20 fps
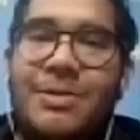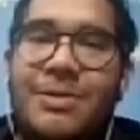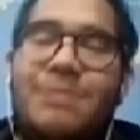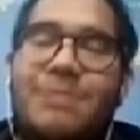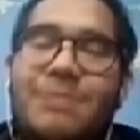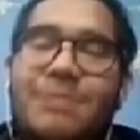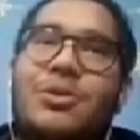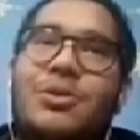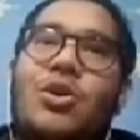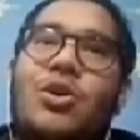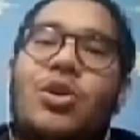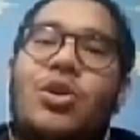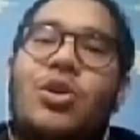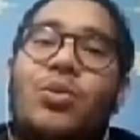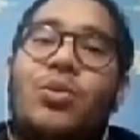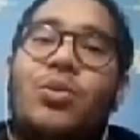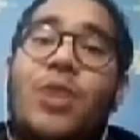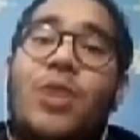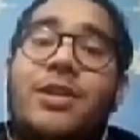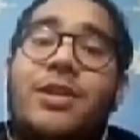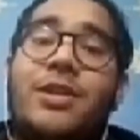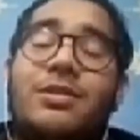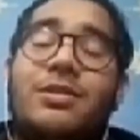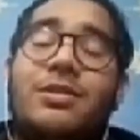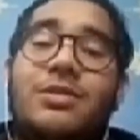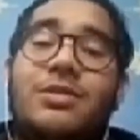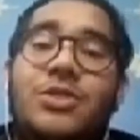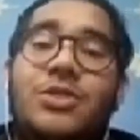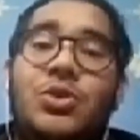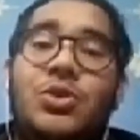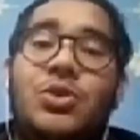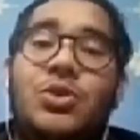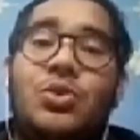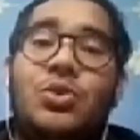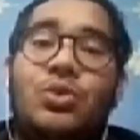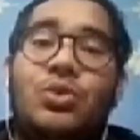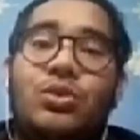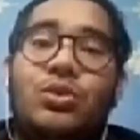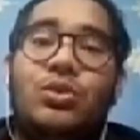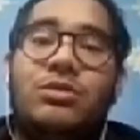paper or what you
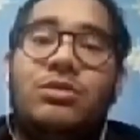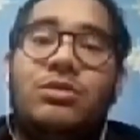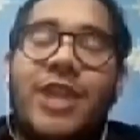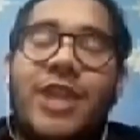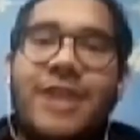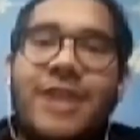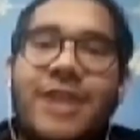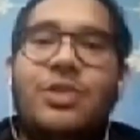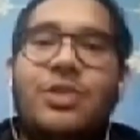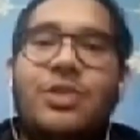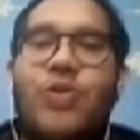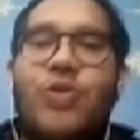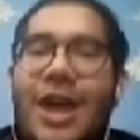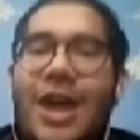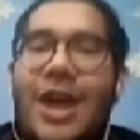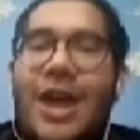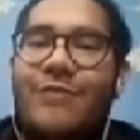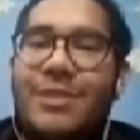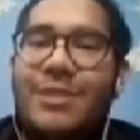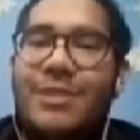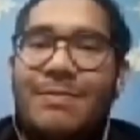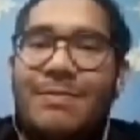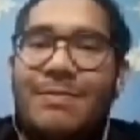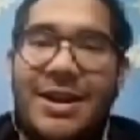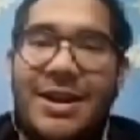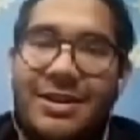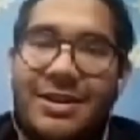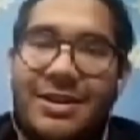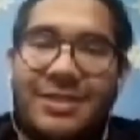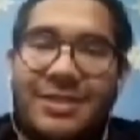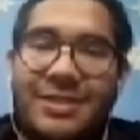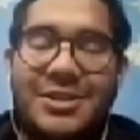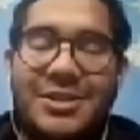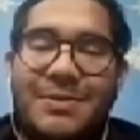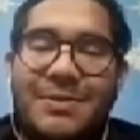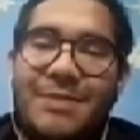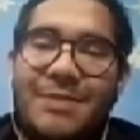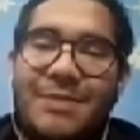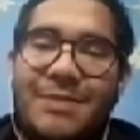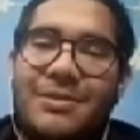think could have been better in this
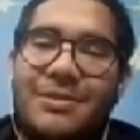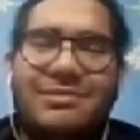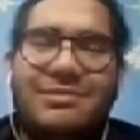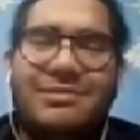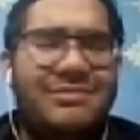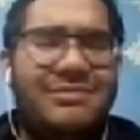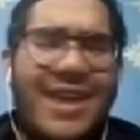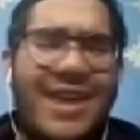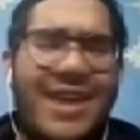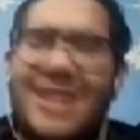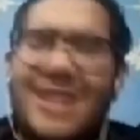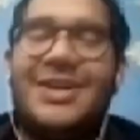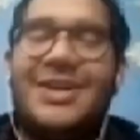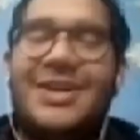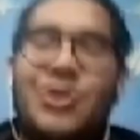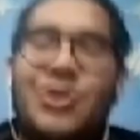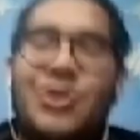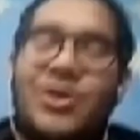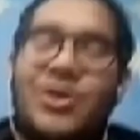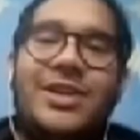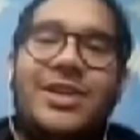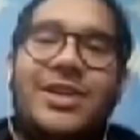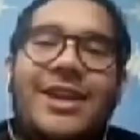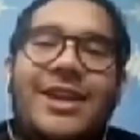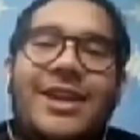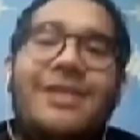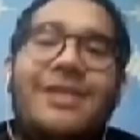paper. Anything you can tell,